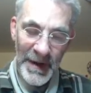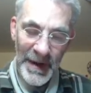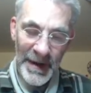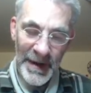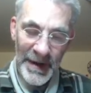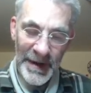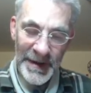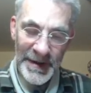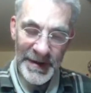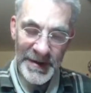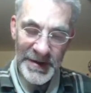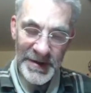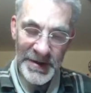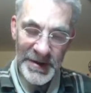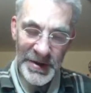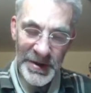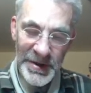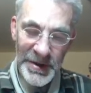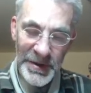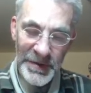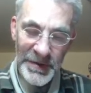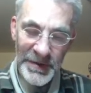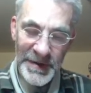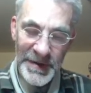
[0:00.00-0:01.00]
is
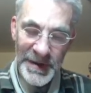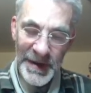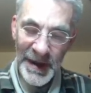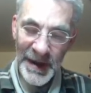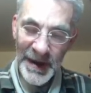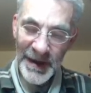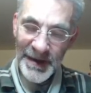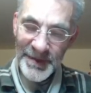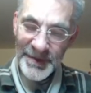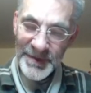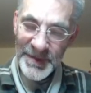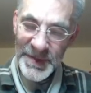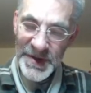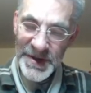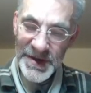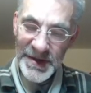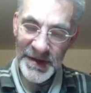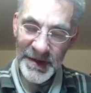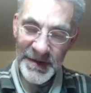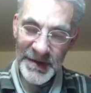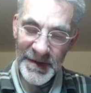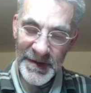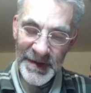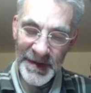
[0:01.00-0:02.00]
2 times,
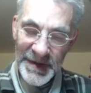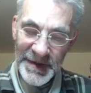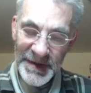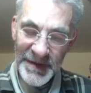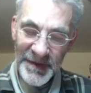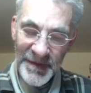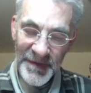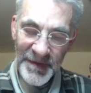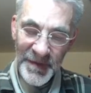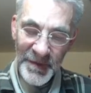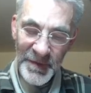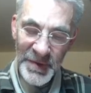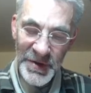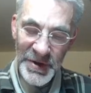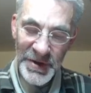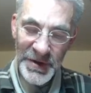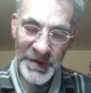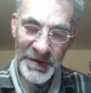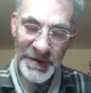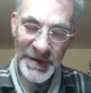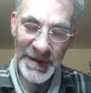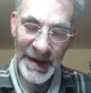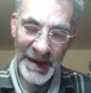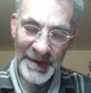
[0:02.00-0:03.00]
things of the form
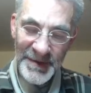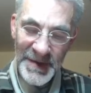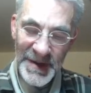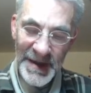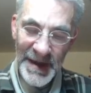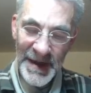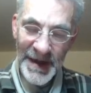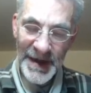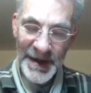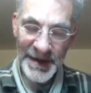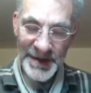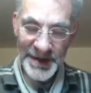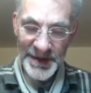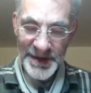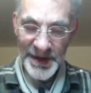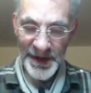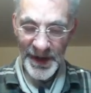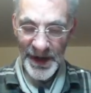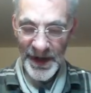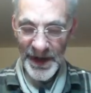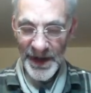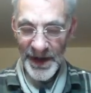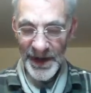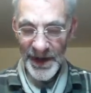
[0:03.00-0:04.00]
2 times a to
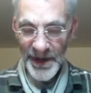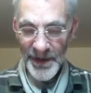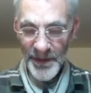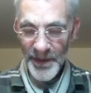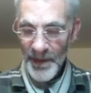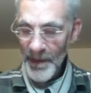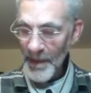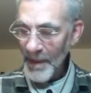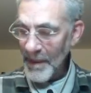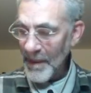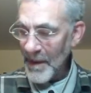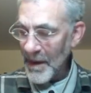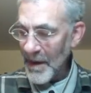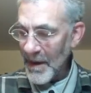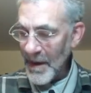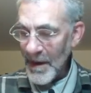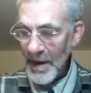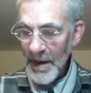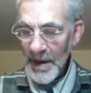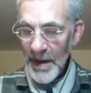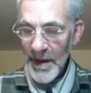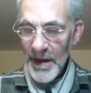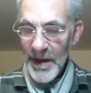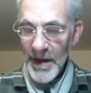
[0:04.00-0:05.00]
the n.
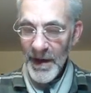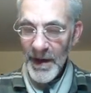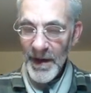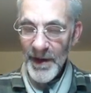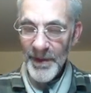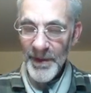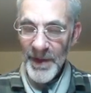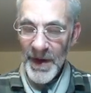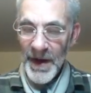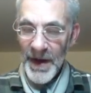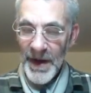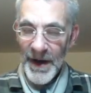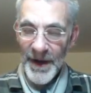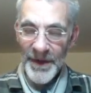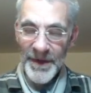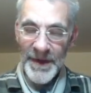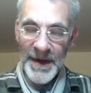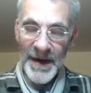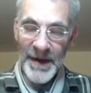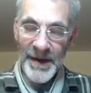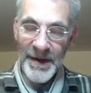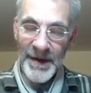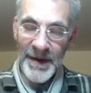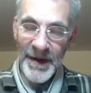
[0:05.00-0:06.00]
And
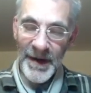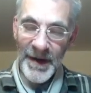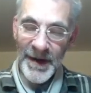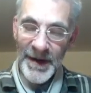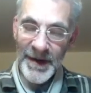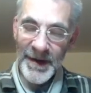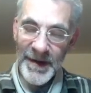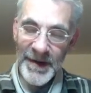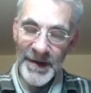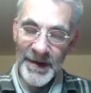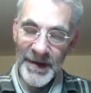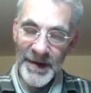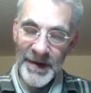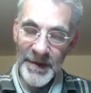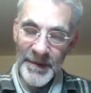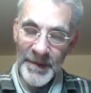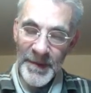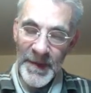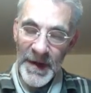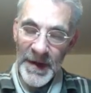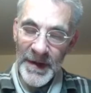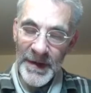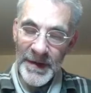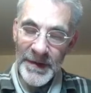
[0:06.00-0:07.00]
then I can
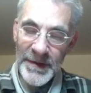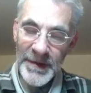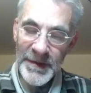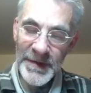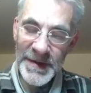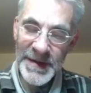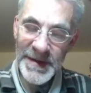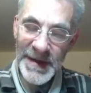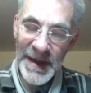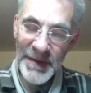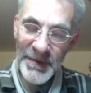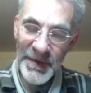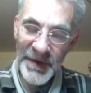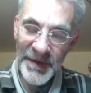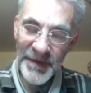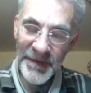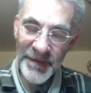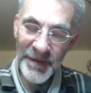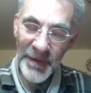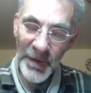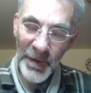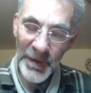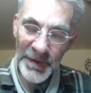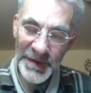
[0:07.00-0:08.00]
do the same with
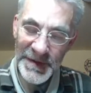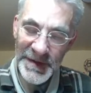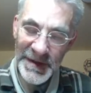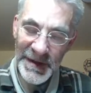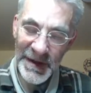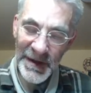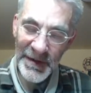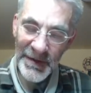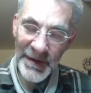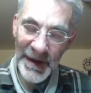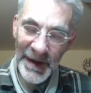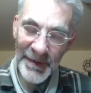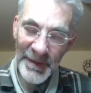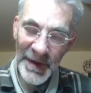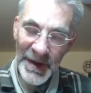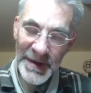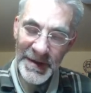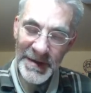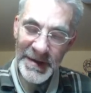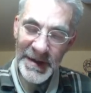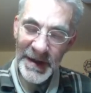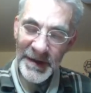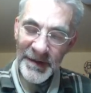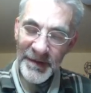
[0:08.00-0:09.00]
4. So I'm going
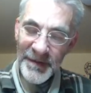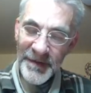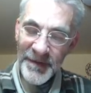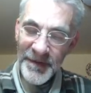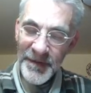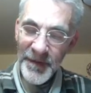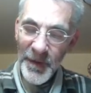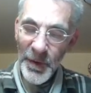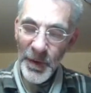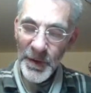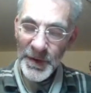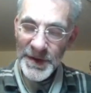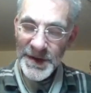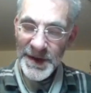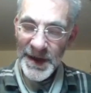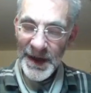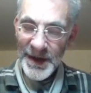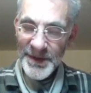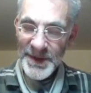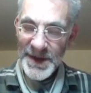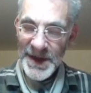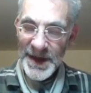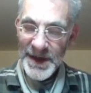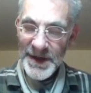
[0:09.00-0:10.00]
to take 4
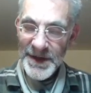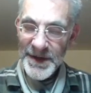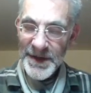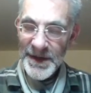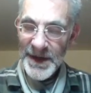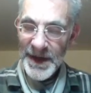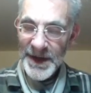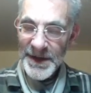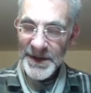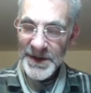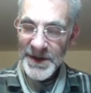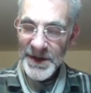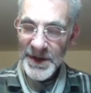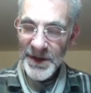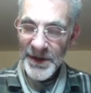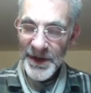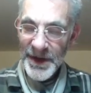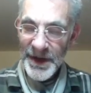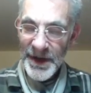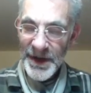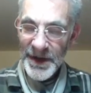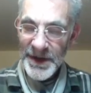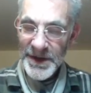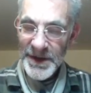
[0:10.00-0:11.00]
times a to the n, so I
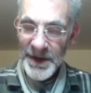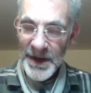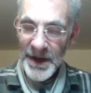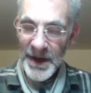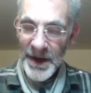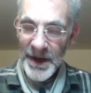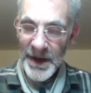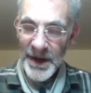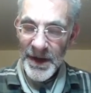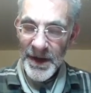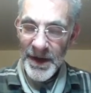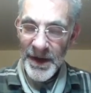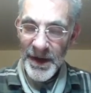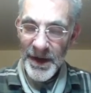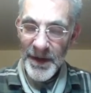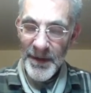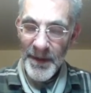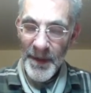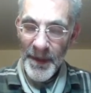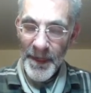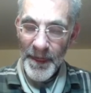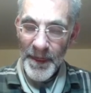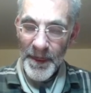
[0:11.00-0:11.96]
get 4